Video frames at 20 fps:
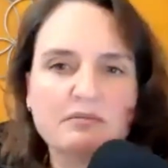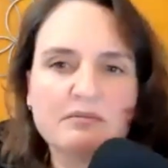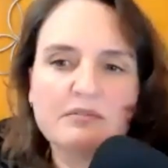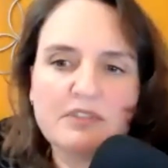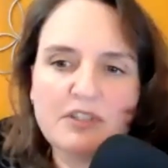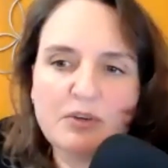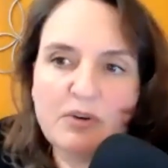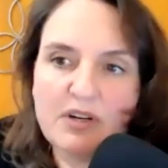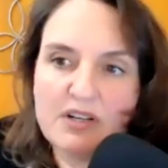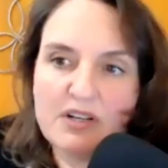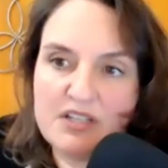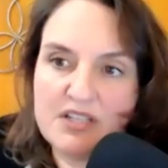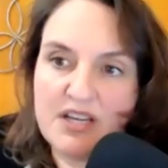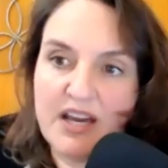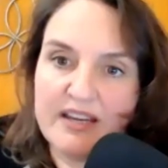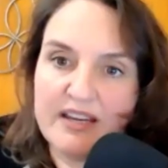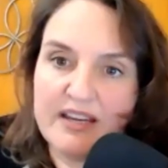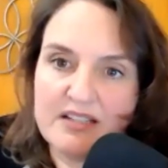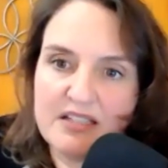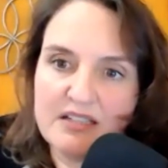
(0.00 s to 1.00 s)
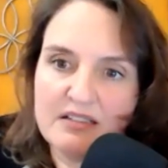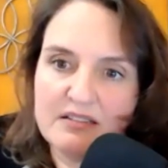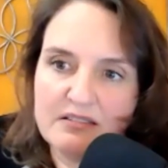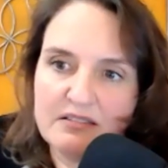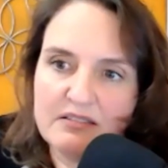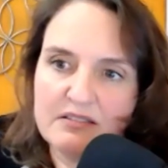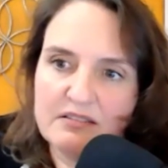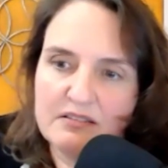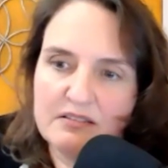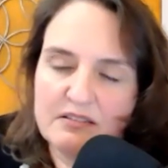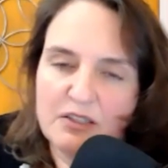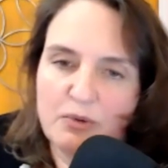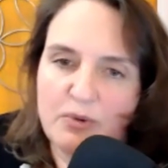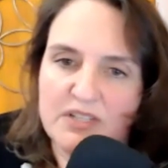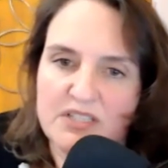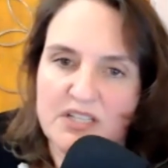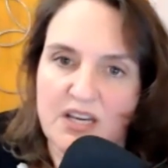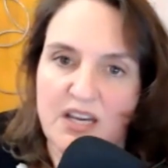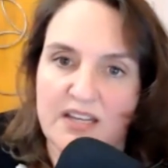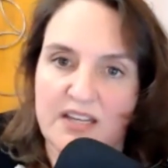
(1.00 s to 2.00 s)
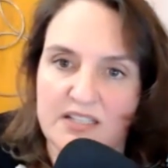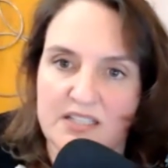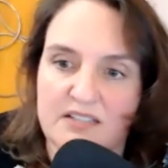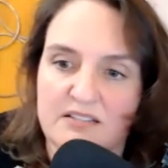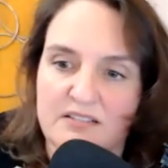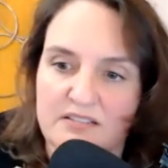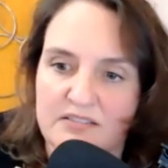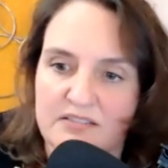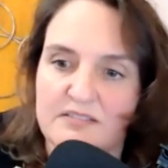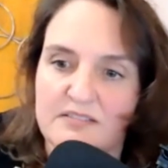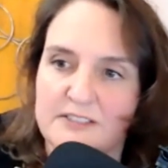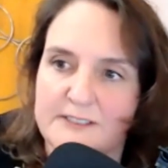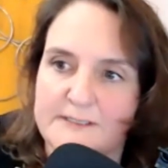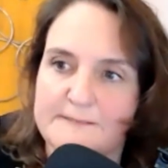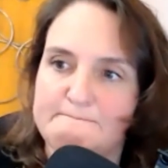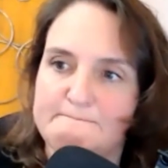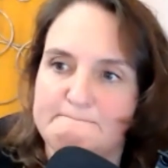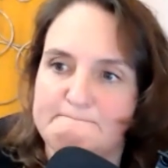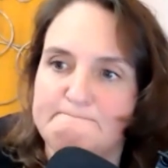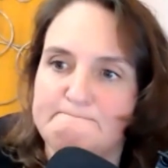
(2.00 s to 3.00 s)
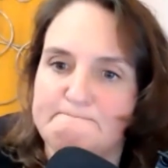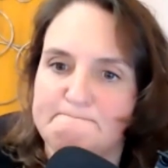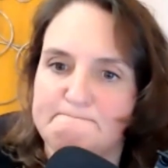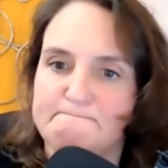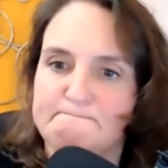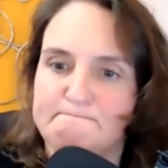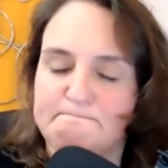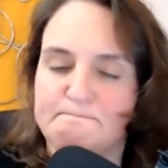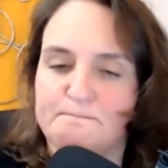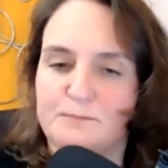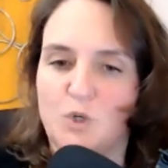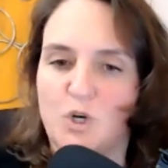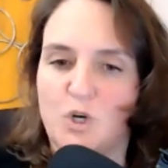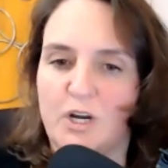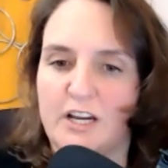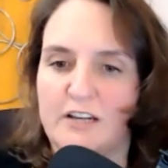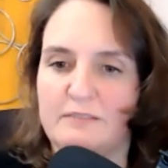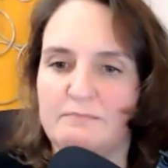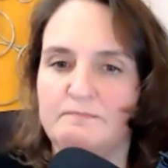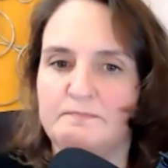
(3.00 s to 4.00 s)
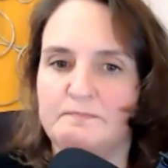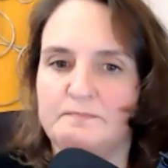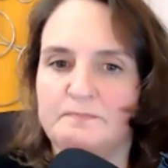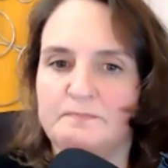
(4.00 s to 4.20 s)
You want to tight. You want tight. Okay.